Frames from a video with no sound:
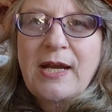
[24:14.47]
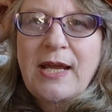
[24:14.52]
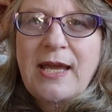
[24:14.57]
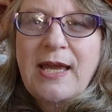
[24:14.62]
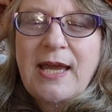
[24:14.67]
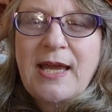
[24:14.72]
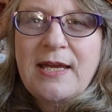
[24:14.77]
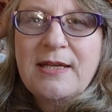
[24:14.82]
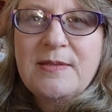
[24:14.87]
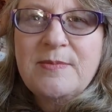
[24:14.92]

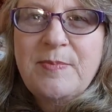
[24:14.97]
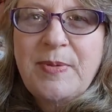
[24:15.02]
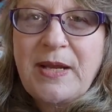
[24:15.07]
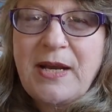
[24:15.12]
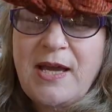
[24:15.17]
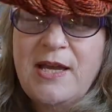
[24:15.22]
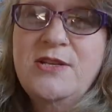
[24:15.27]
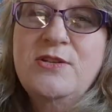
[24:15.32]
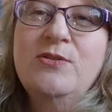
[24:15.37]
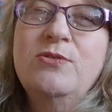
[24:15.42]
hat. But
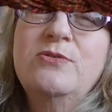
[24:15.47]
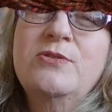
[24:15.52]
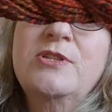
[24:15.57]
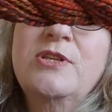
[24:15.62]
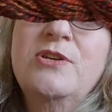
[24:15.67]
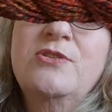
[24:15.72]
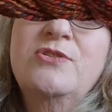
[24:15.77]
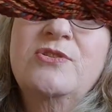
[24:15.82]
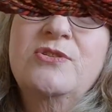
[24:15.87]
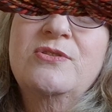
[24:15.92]
I
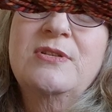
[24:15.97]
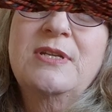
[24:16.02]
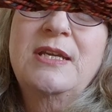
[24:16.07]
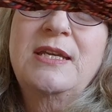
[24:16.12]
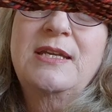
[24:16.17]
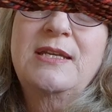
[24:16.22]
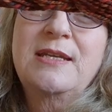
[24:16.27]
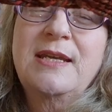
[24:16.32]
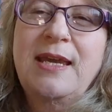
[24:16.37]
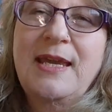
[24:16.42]
also do
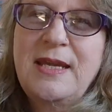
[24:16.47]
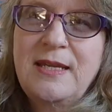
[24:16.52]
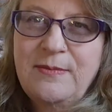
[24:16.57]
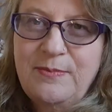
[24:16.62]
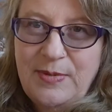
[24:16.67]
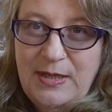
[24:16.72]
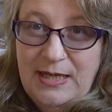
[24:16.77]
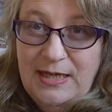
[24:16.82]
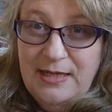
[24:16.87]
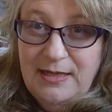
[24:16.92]
need a
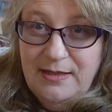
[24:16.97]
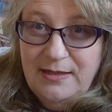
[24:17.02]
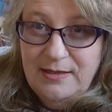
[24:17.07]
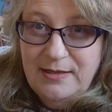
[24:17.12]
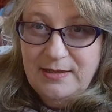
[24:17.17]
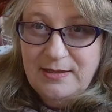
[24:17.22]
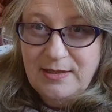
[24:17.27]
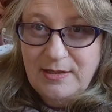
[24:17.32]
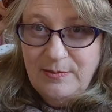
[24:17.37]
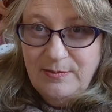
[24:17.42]
headband.
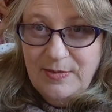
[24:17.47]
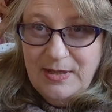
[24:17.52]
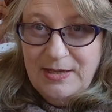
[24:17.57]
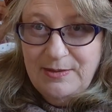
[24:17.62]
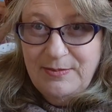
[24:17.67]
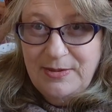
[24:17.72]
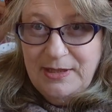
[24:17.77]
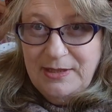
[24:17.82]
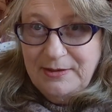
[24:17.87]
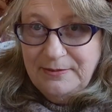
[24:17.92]
So
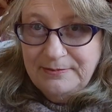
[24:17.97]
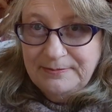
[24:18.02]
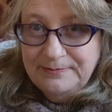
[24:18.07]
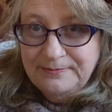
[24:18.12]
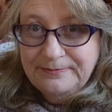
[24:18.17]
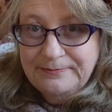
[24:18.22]
maybe